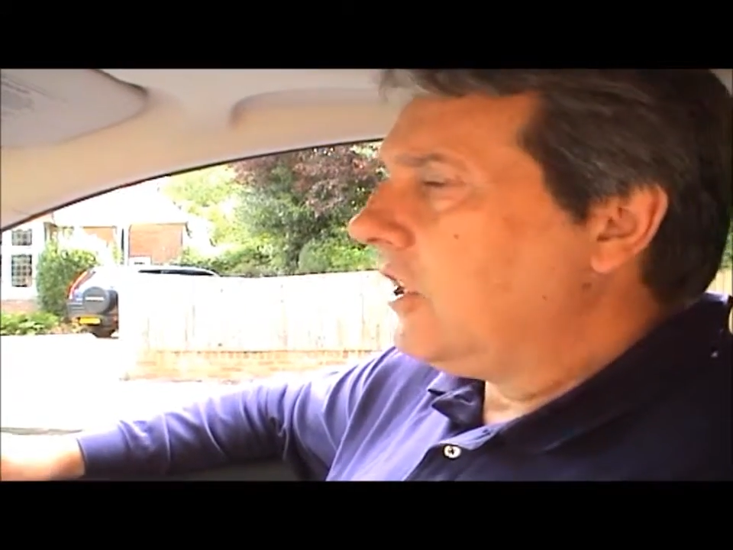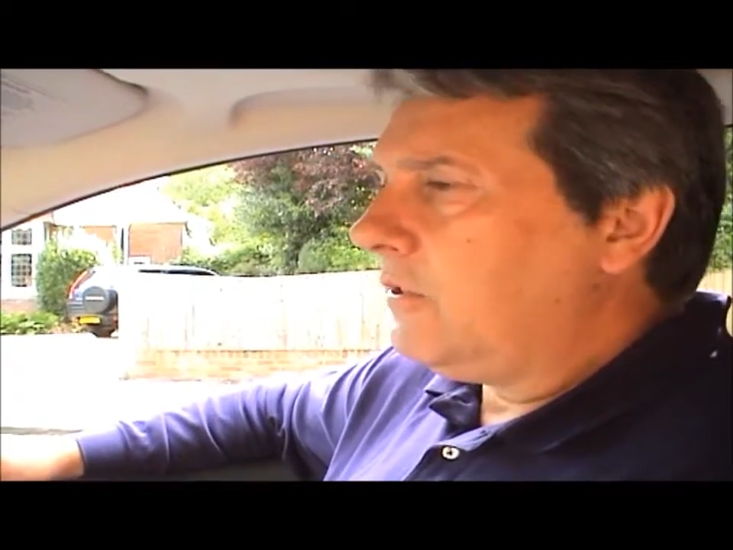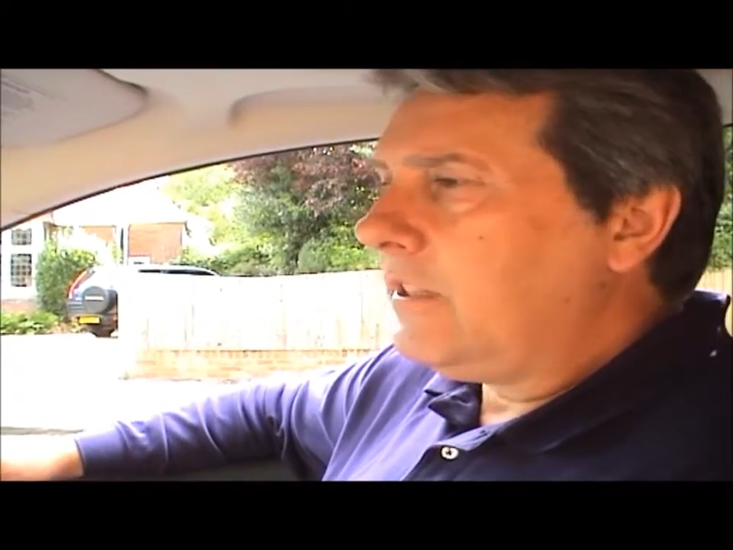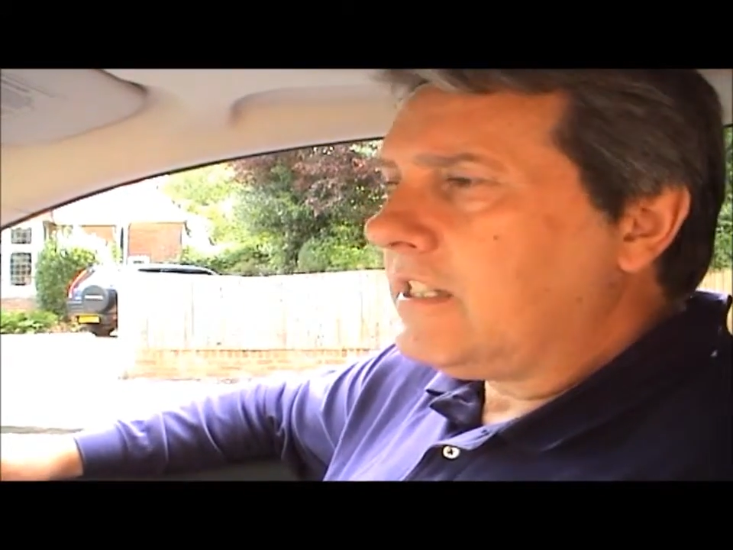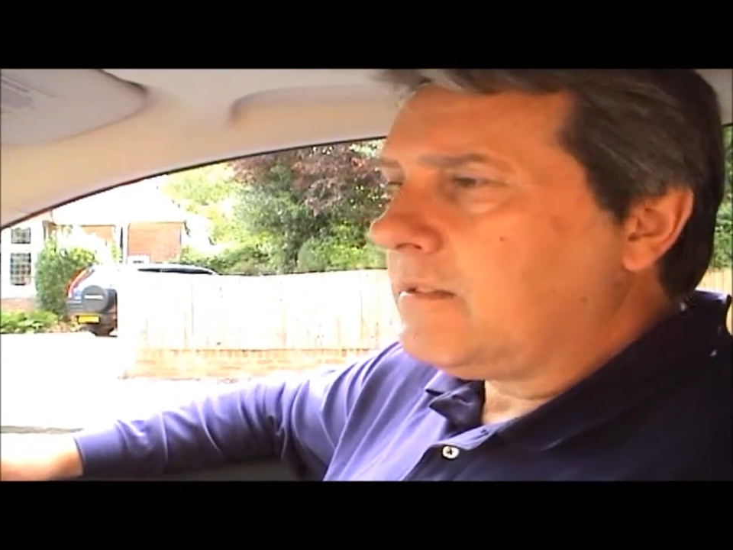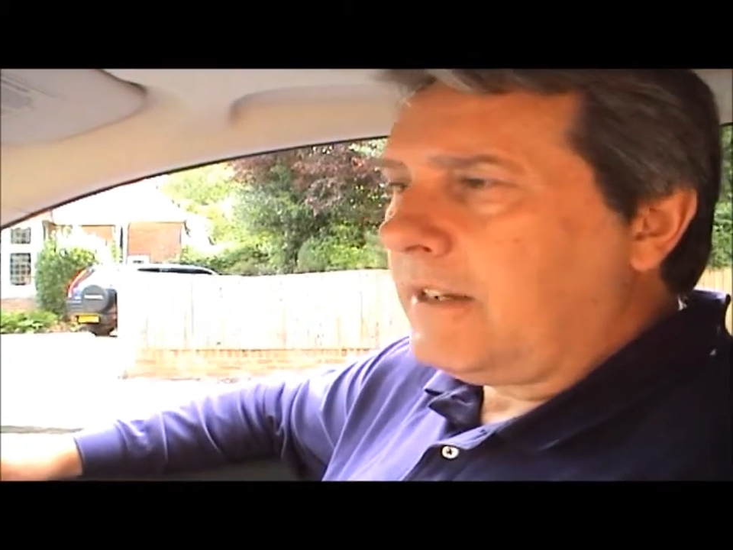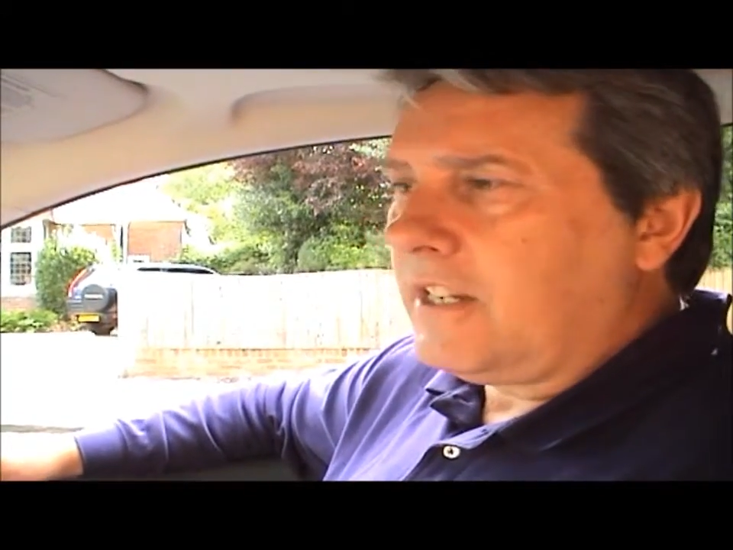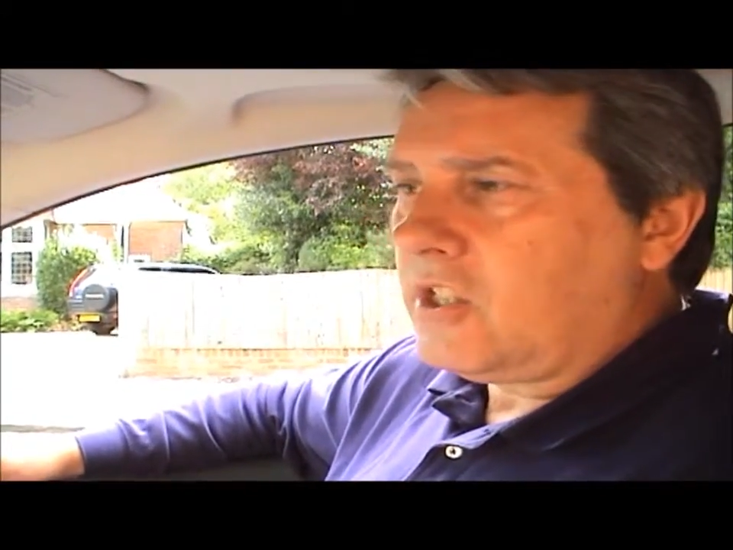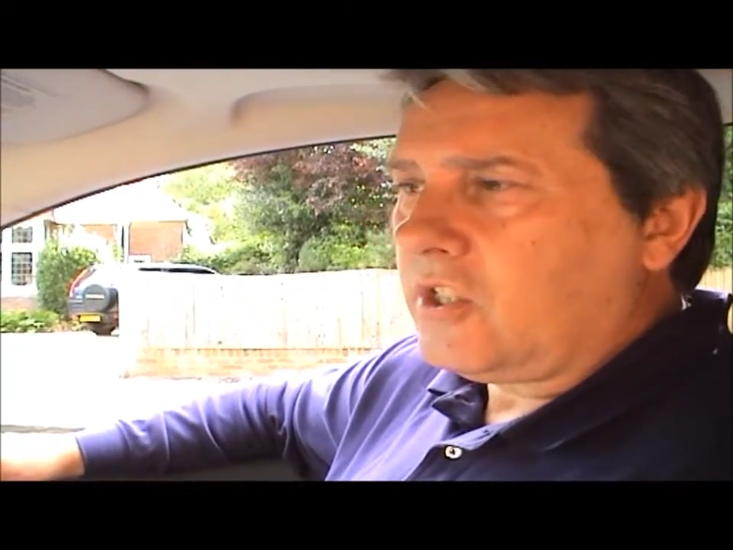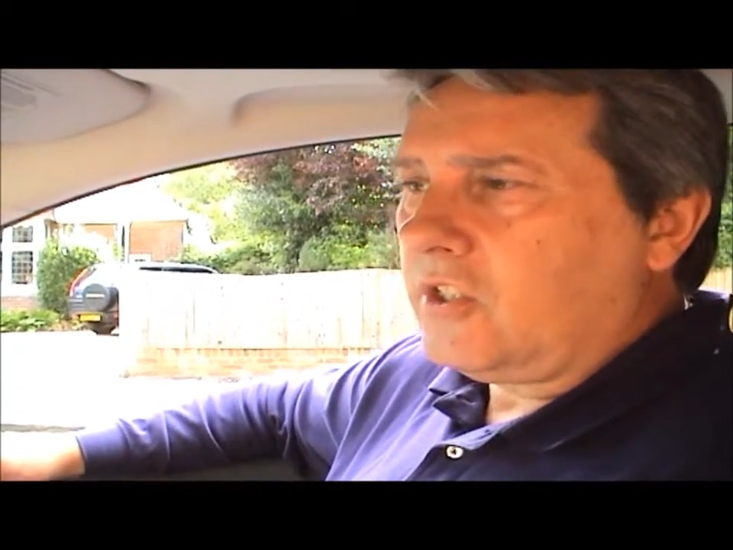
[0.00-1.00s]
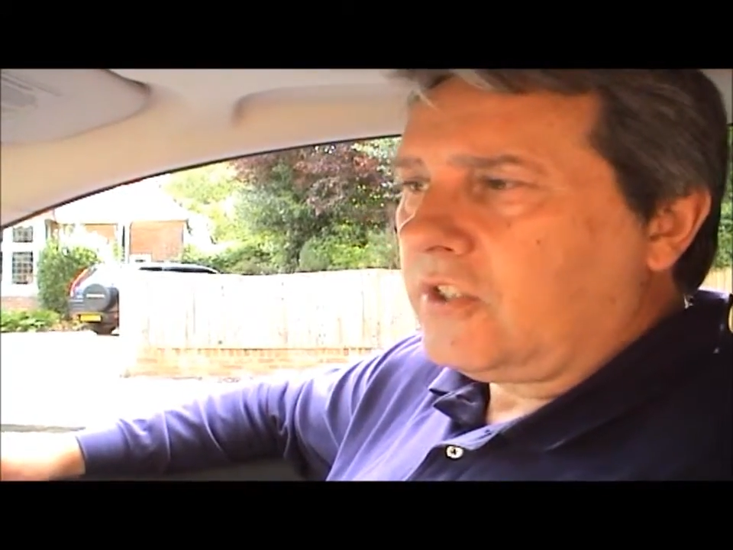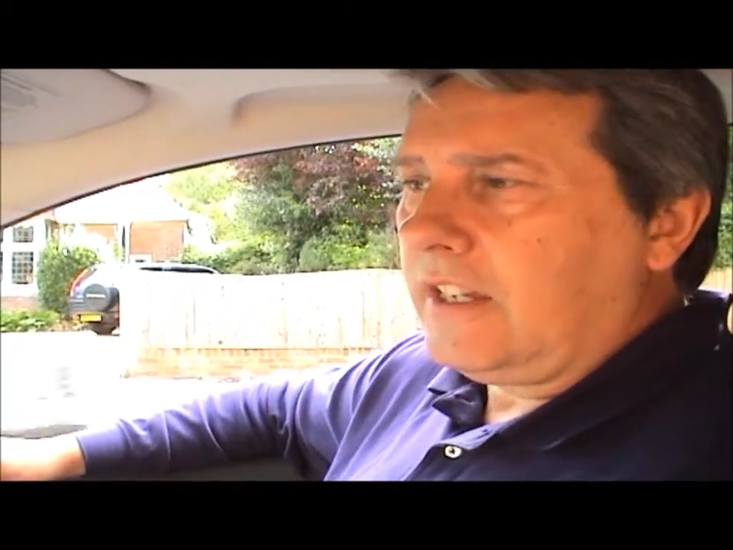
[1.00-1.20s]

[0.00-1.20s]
You need to make sure